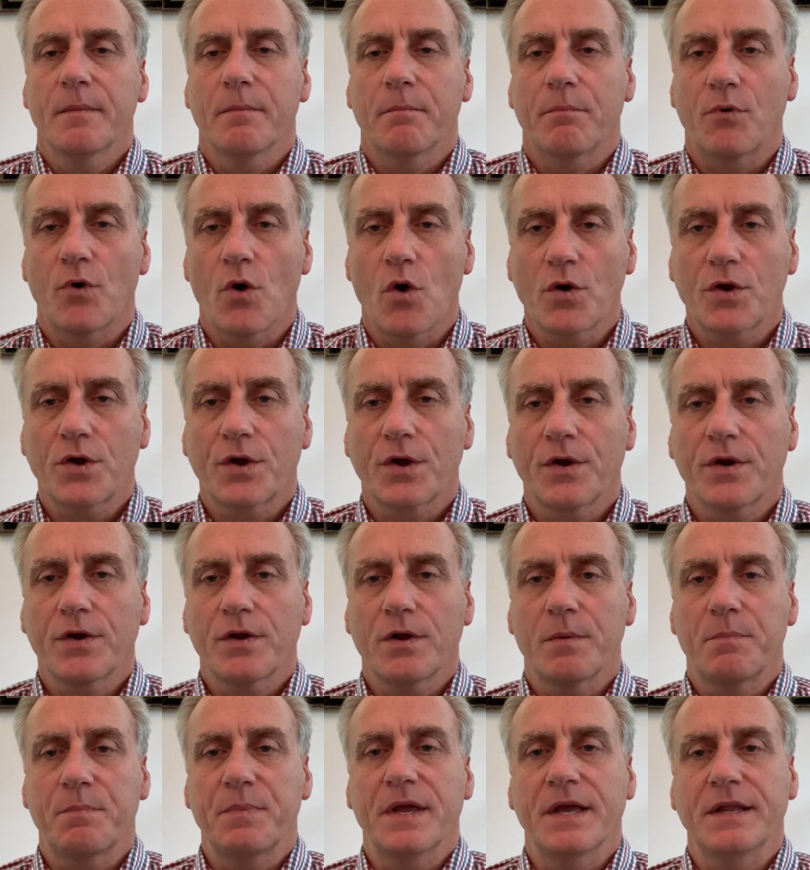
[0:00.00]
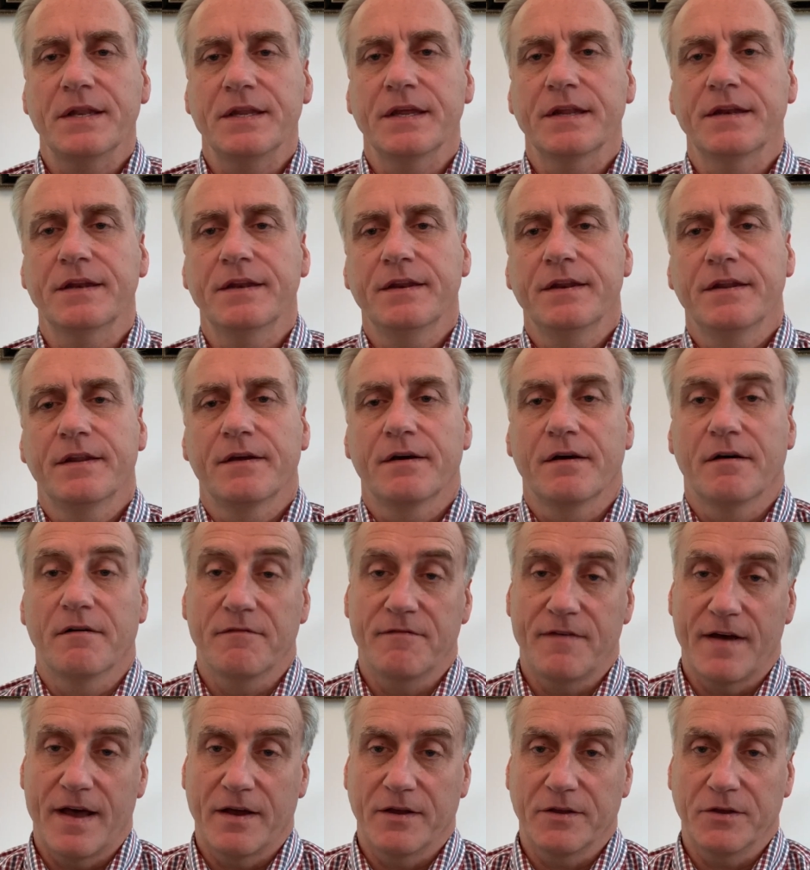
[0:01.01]
Broker Opinion of
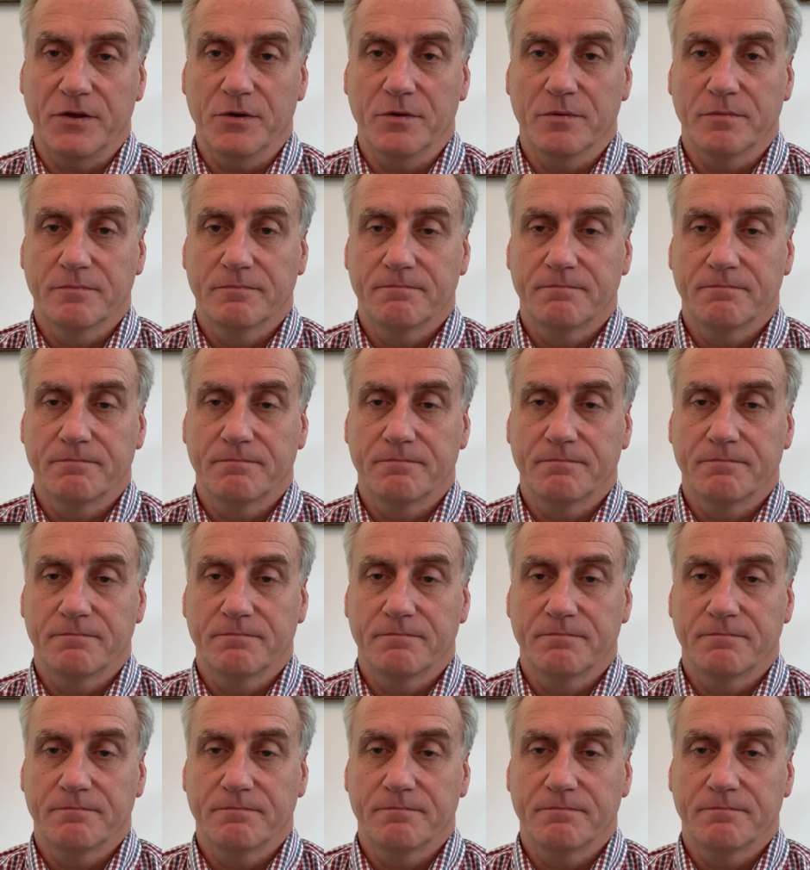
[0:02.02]
Value.